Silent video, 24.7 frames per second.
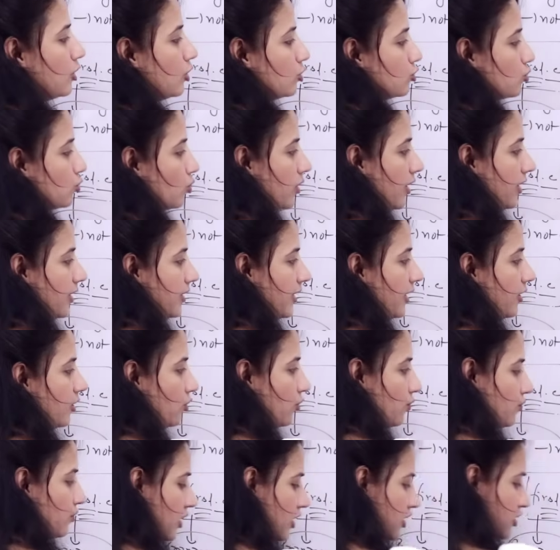So content
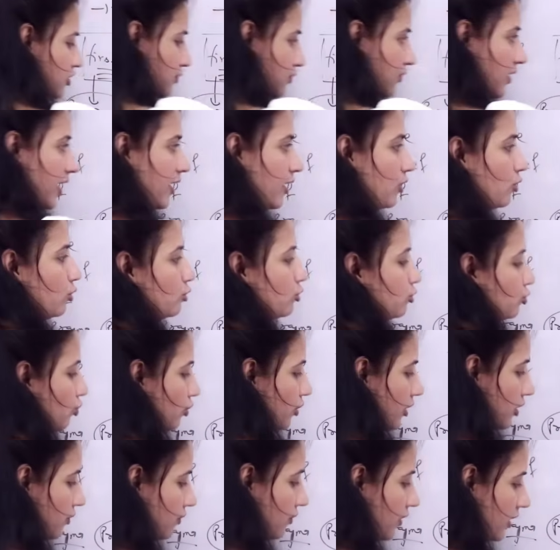of this file also
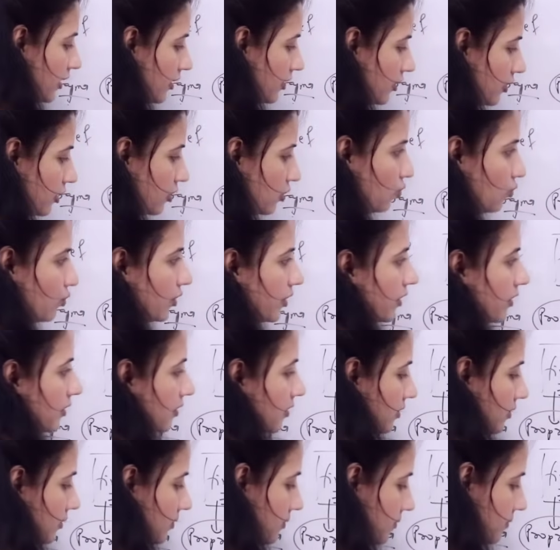it will include
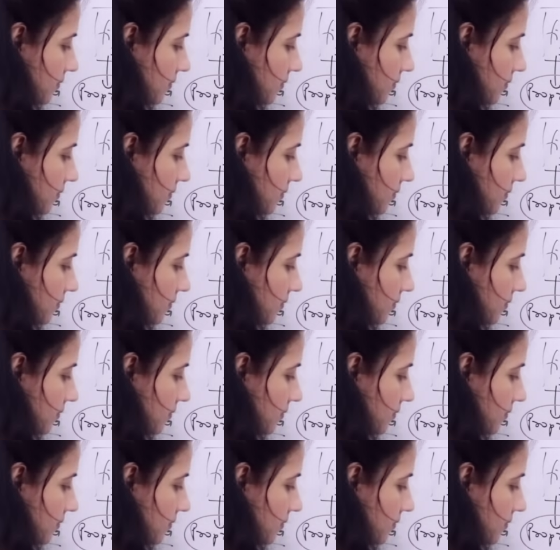here